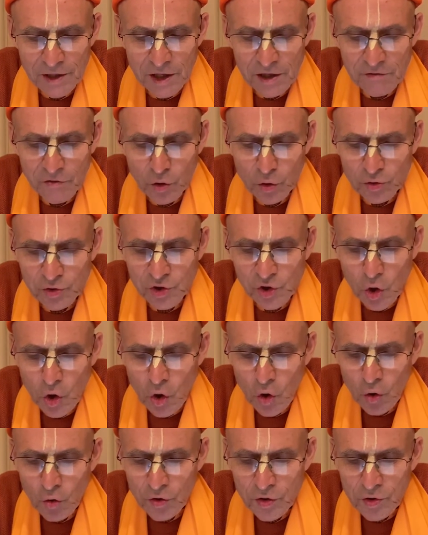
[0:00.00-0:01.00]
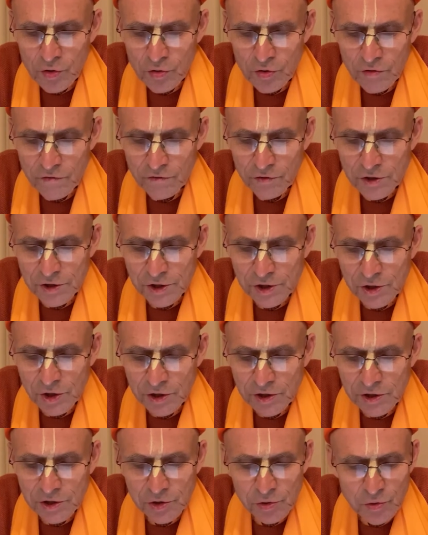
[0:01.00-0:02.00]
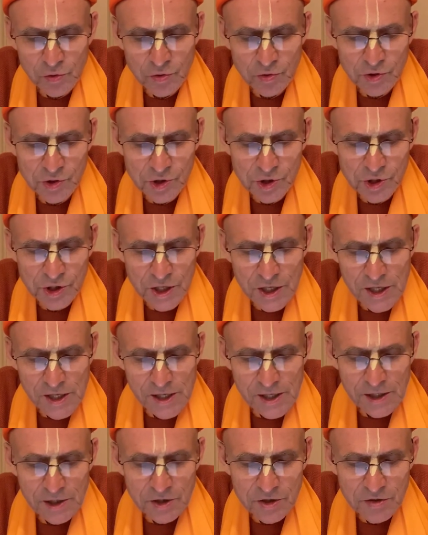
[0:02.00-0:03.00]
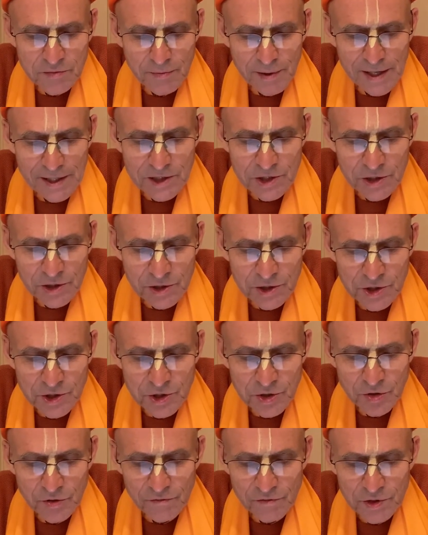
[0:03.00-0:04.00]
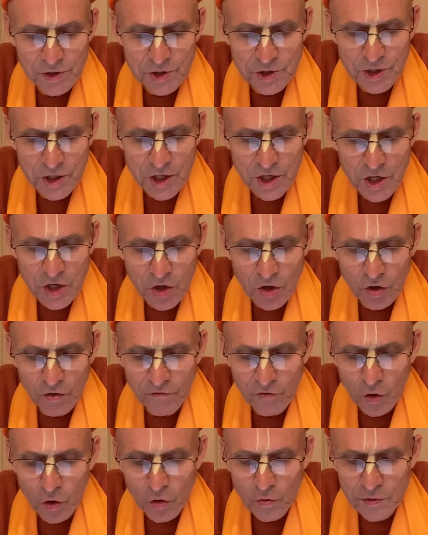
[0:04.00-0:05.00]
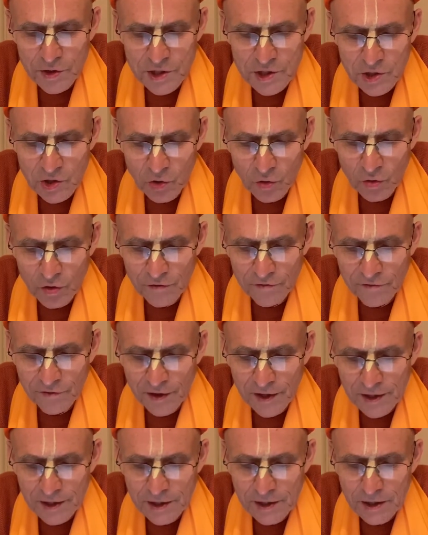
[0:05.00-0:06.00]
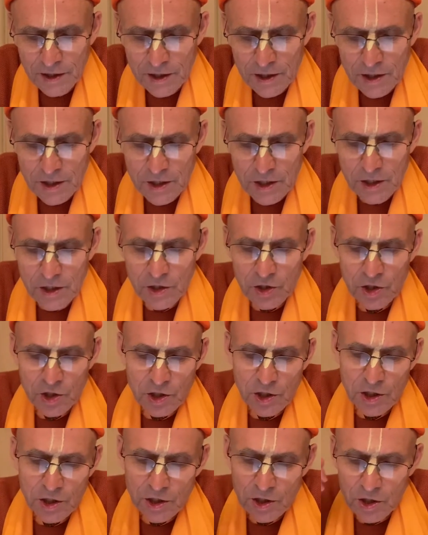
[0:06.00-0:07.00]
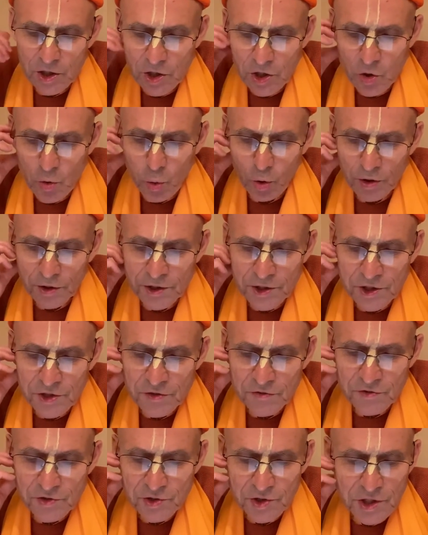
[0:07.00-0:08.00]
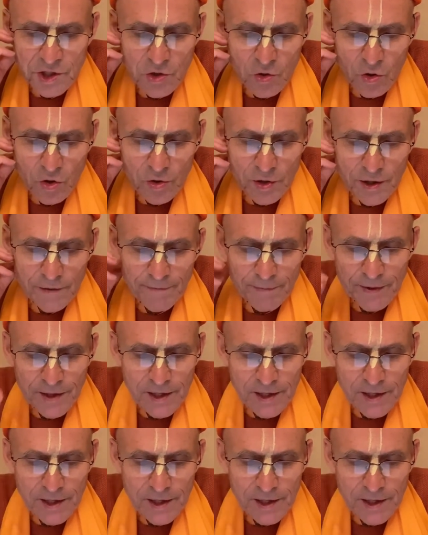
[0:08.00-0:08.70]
holds all the universes on his hoots. His matchless service of always glorifying the qualities of Sri Gaura,